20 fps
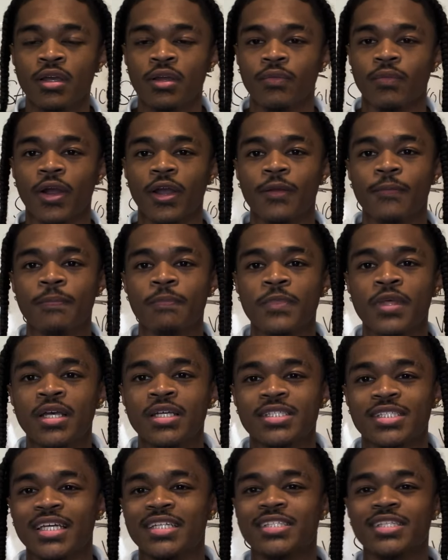Right.
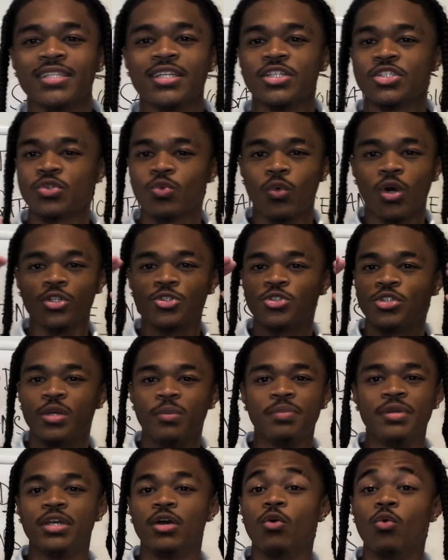Satan doesn't want you to
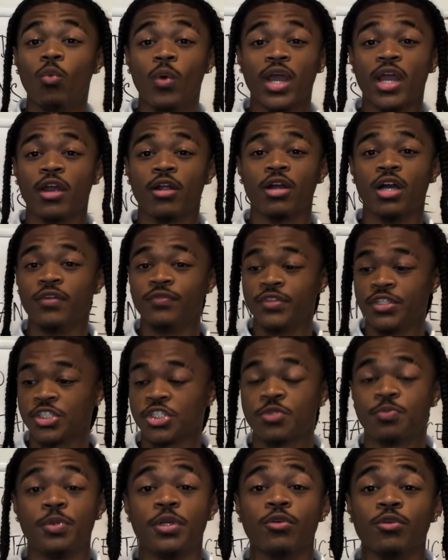be aware of the
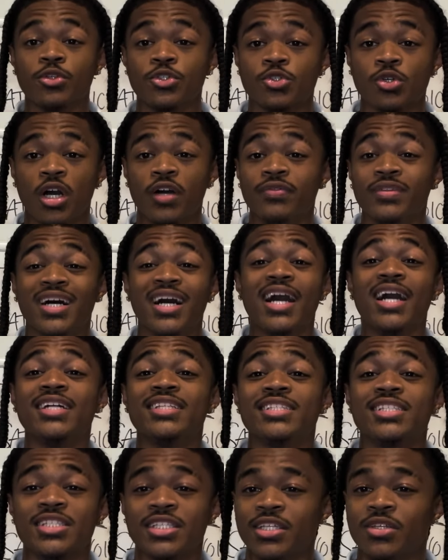spiritual, of the
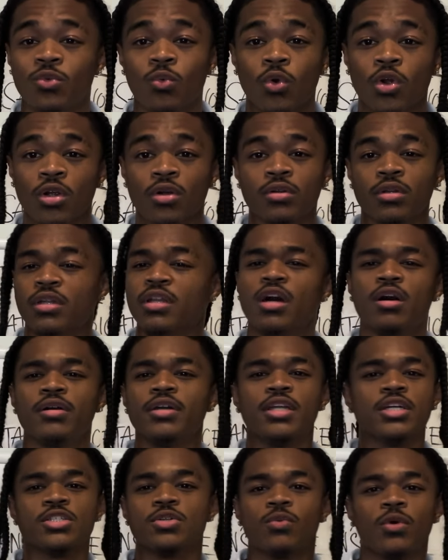unseen world. No, he
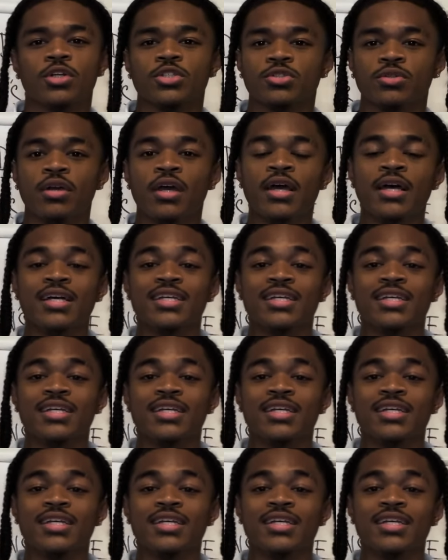doesn't want you.